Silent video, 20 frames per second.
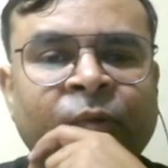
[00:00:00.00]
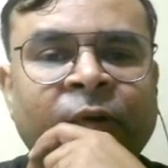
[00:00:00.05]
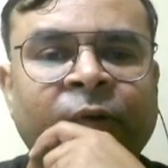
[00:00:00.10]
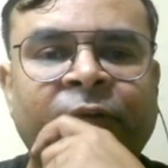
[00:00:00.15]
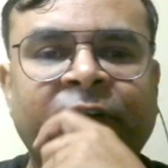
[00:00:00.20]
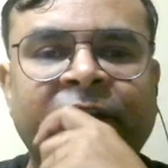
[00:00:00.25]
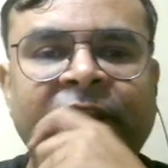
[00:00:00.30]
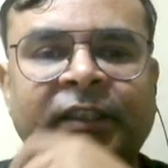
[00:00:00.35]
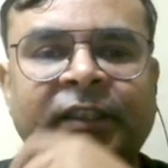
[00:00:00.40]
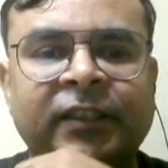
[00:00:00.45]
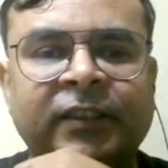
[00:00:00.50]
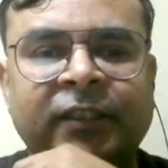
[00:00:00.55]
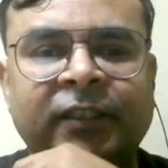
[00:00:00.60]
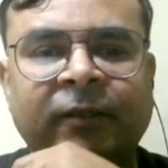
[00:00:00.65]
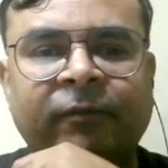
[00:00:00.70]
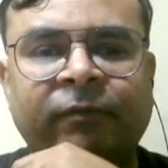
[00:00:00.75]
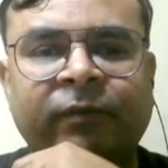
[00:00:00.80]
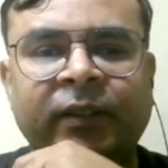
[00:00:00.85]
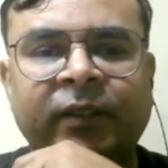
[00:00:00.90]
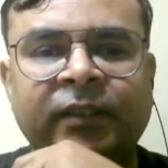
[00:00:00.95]
friction
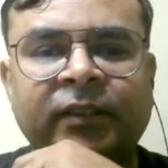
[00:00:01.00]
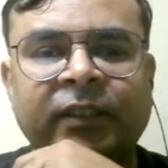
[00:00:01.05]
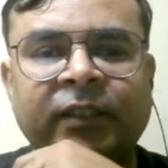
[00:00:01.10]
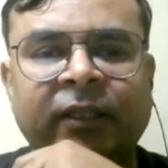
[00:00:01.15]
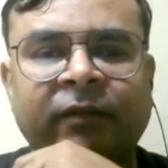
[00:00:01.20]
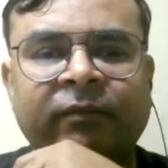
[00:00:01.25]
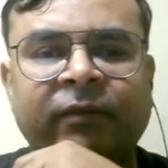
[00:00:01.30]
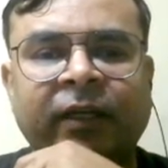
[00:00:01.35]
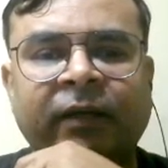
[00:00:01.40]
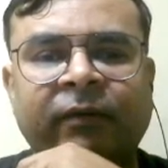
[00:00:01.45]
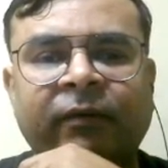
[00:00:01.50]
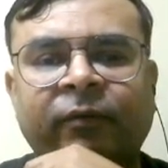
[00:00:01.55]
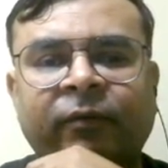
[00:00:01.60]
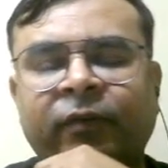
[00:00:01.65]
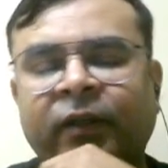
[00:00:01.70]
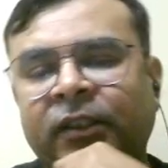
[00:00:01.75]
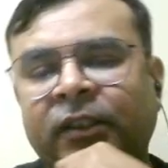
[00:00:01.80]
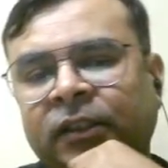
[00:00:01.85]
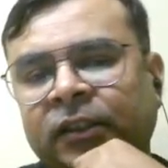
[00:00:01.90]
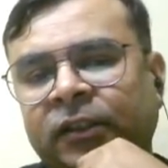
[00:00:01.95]
surface, here we have a
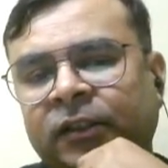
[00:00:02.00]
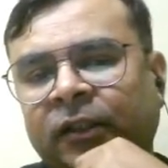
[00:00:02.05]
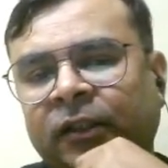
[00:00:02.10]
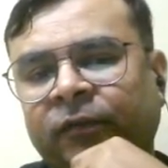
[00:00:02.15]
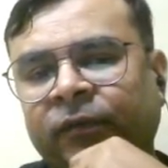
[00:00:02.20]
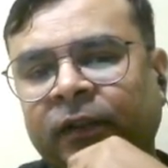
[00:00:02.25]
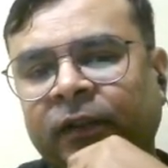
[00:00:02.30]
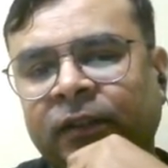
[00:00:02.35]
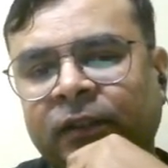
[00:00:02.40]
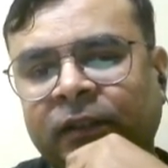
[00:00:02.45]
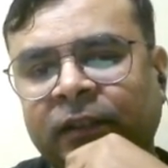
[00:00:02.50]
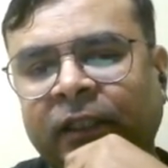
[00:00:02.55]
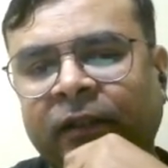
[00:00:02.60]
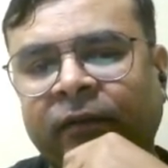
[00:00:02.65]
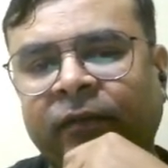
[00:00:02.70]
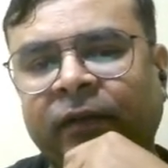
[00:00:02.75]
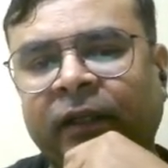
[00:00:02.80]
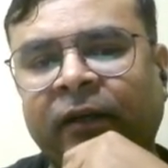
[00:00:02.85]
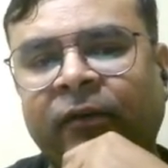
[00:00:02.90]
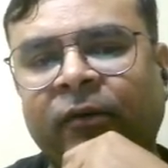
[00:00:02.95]
friction surface, here
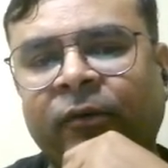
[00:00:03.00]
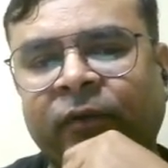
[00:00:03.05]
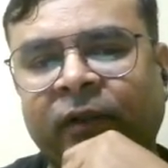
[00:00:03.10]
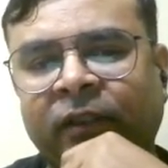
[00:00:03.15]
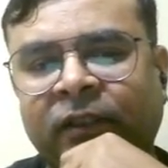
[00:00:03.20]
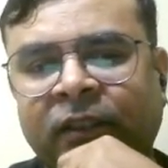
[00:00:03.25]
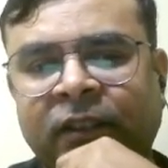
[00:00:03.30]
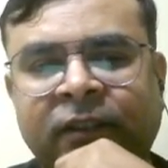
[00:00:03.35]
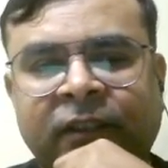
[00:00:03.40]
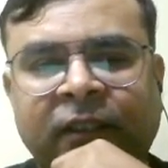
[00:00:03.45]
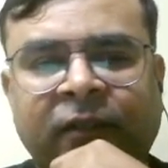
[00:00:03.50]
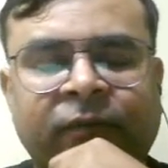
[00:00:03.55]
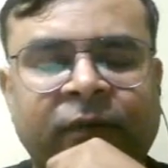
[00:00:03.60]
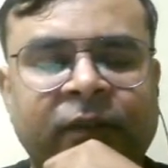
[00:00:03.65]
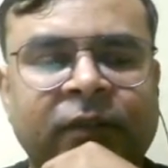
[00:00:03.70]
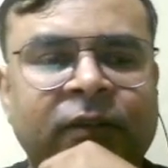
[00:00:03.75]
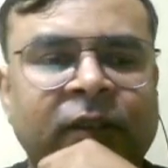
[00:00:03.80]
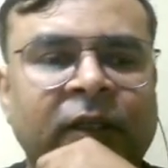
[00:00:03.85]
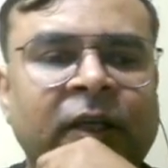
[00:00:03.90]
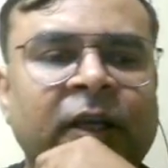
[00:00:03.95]
we have a friction
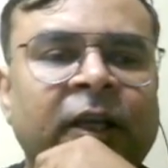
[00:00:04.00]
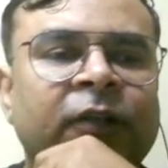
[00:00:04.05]
surface.